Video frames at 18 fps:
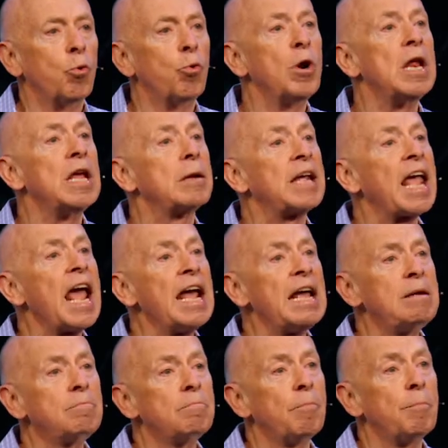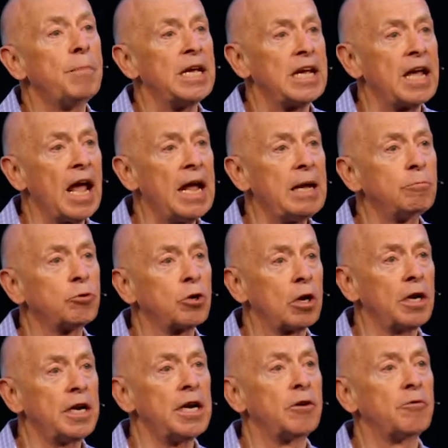When it came, became
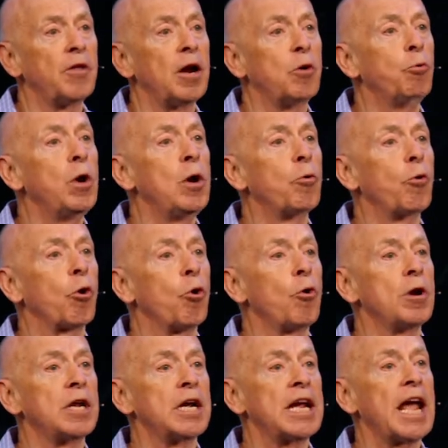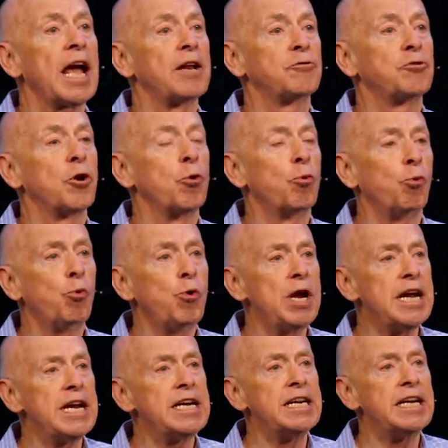clear that we were going to get to
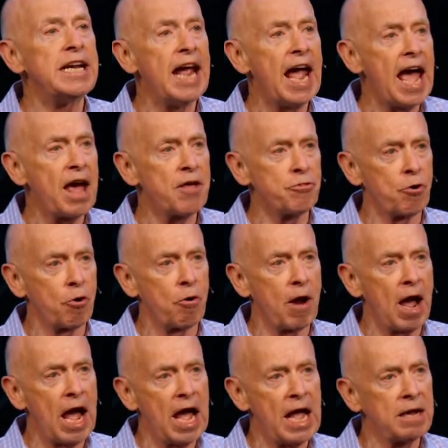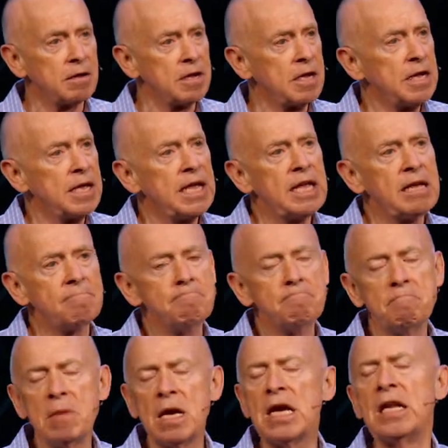regather, I
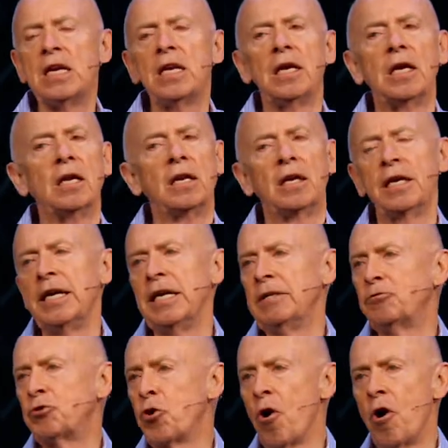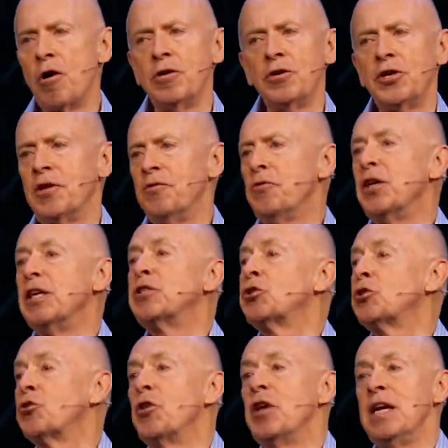immediately turned to
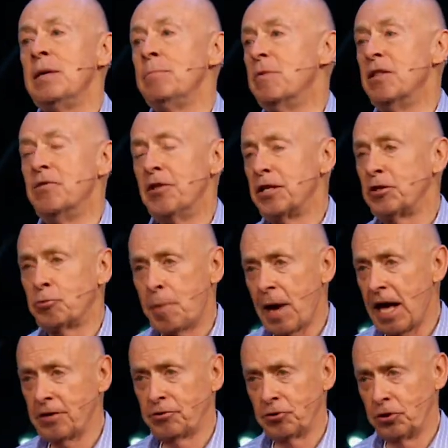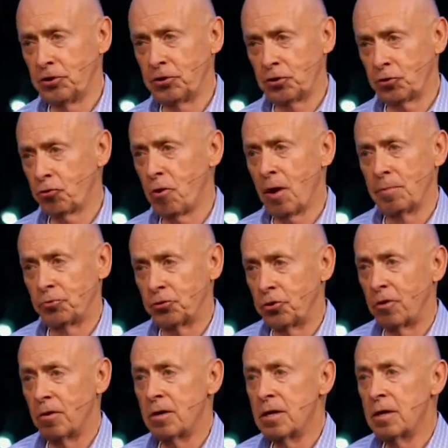this theme in this passage of
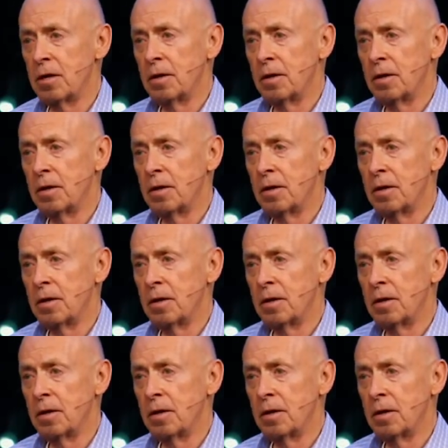Scripture.